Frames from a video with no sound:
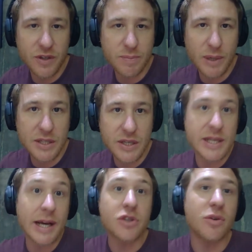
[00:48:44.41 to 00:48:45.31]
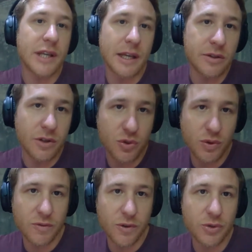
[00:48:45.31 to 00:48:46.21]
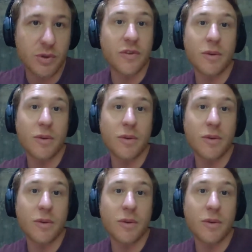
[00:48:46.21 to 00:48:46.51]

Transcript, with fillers: places, I actually get in touch with a photographer.